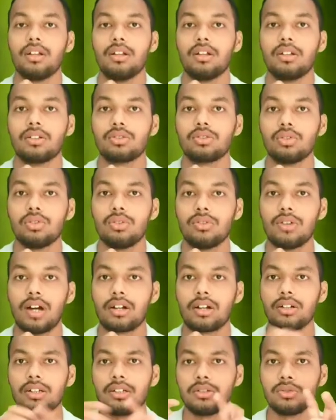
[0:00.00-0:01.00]
So
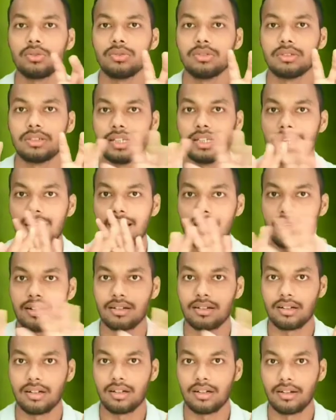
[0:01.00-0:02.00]
according to
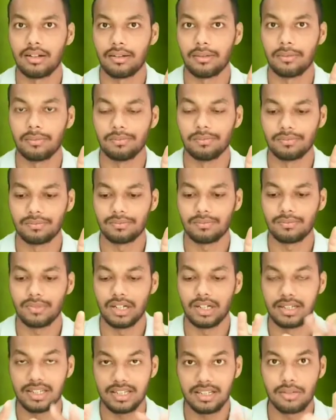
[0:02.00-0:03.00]
their
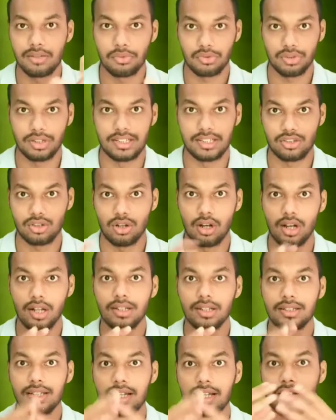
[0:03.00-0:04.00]
distribution in
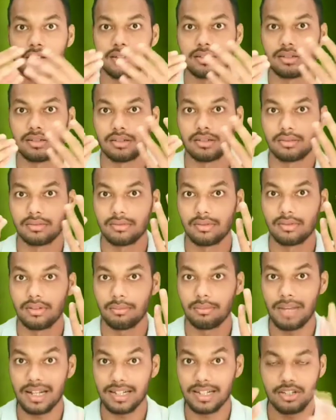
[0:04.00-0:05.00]
soil, their
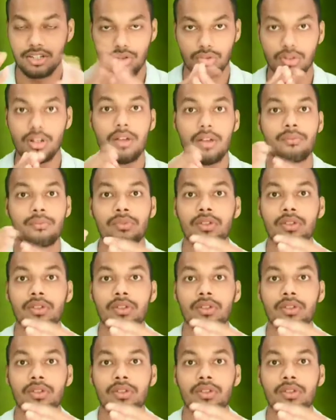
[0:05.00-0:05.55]
magnitude,